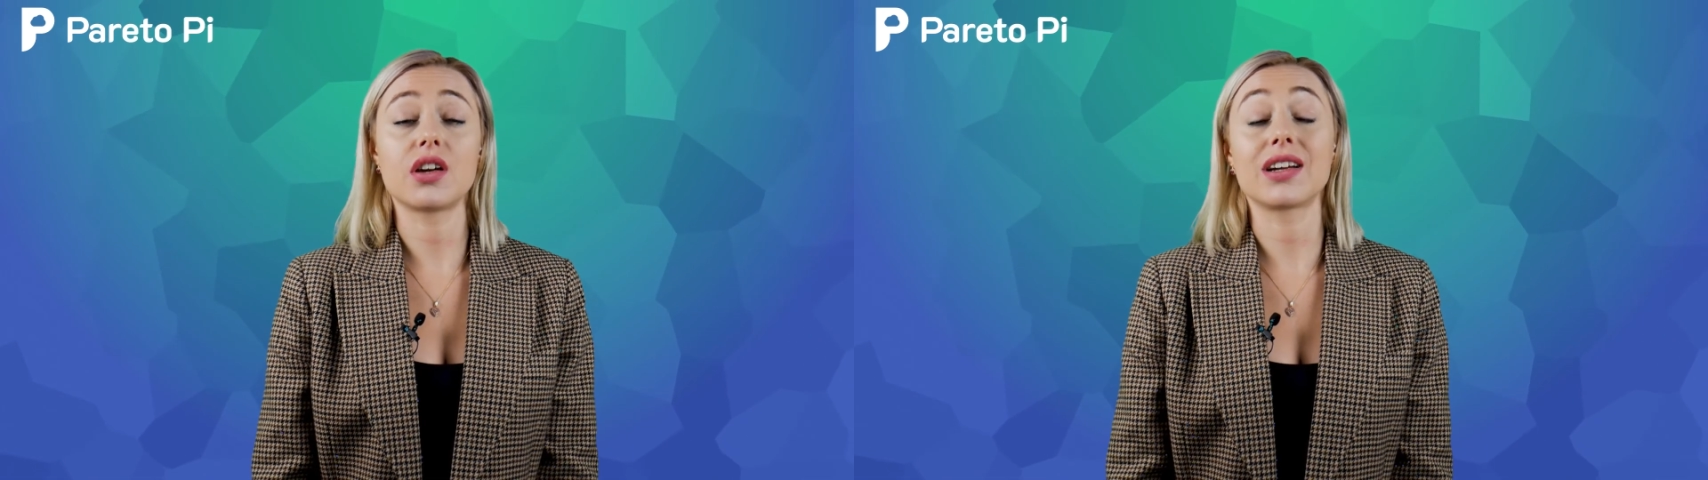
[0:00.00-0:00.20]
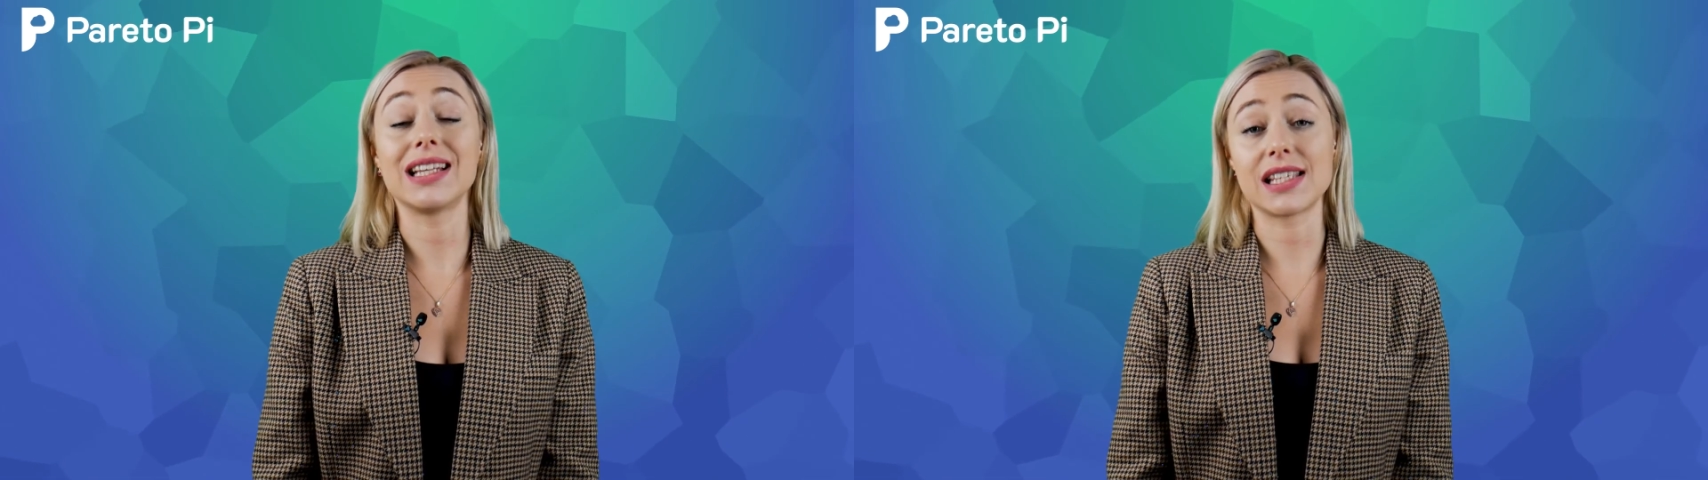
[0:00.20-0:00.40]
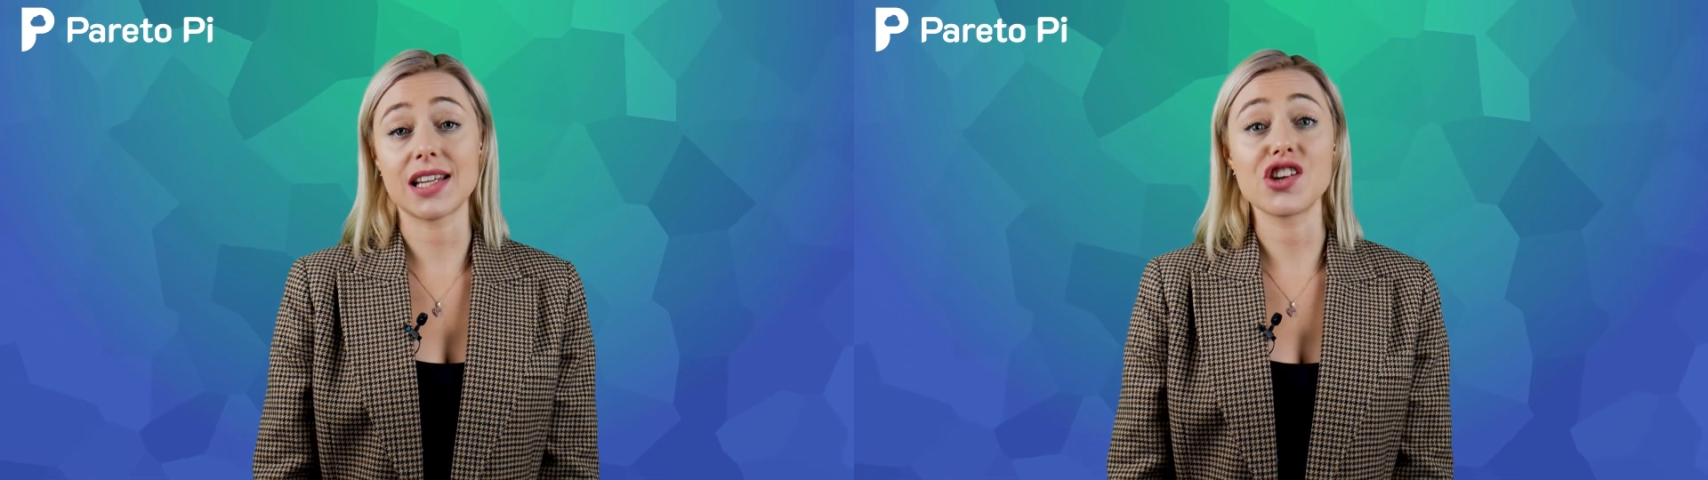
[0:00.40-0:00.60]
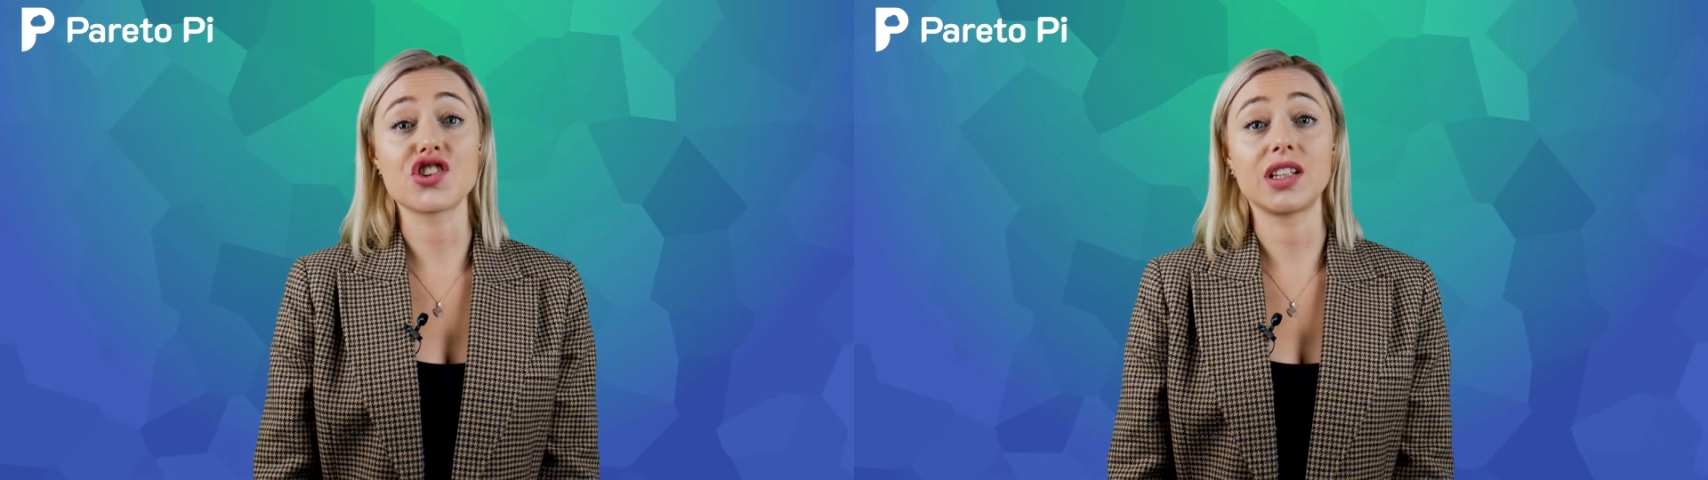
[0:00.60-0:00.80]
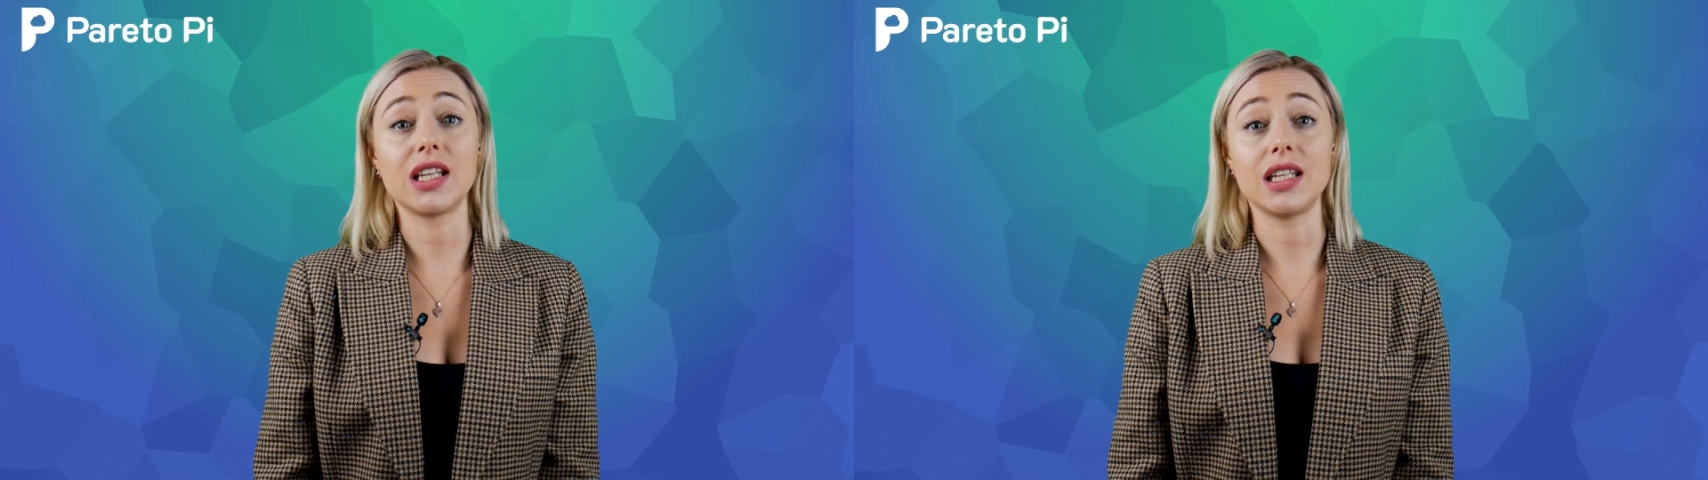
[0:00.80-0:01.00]

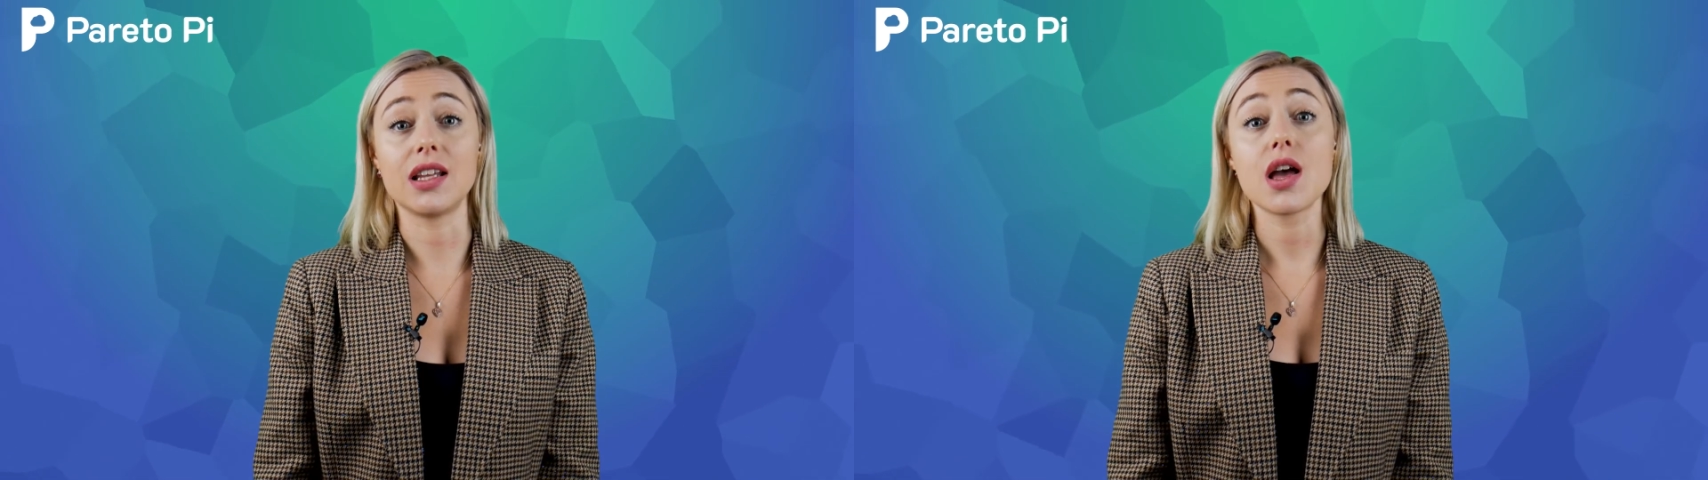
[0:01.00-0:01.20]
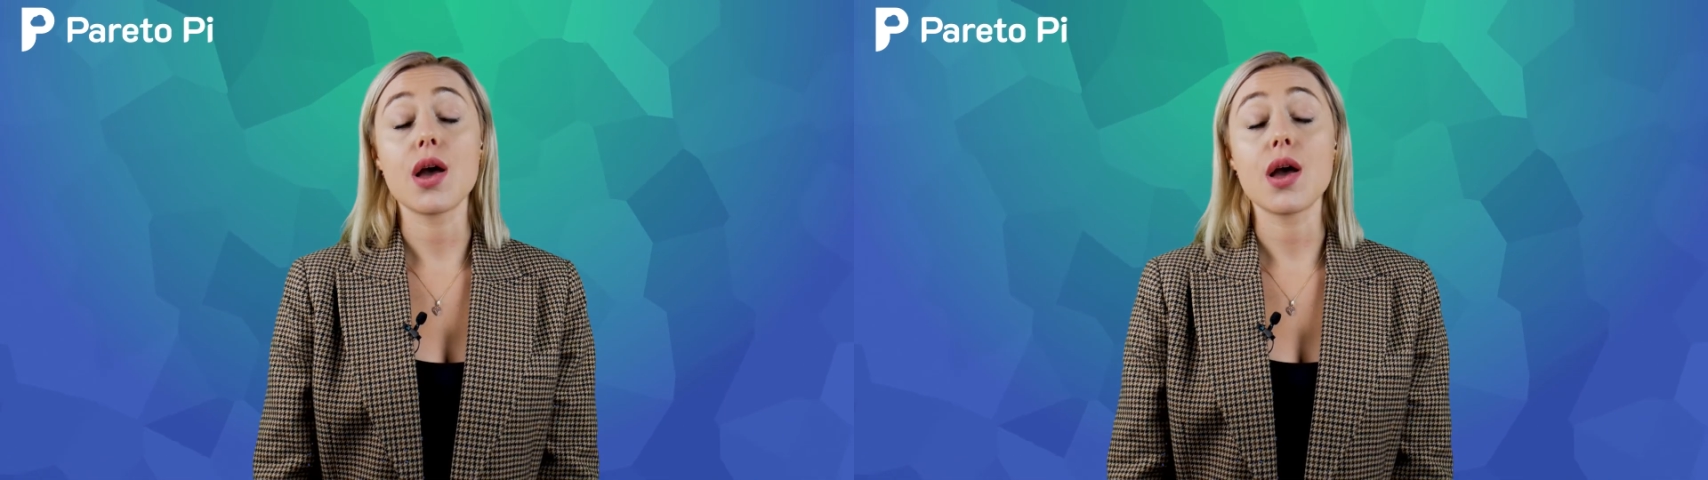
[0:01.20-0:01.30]
organization in